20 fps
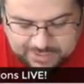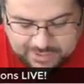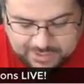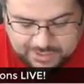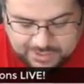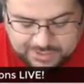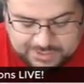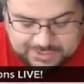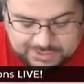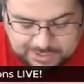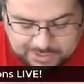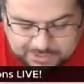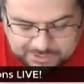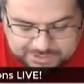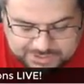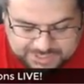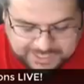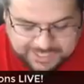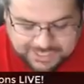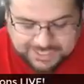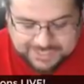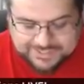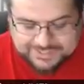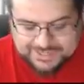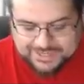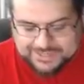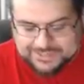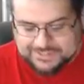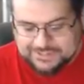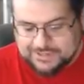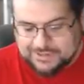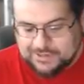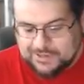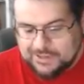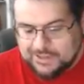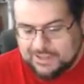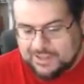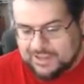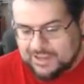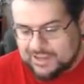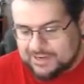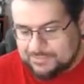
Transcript: so Jeannie says, uh,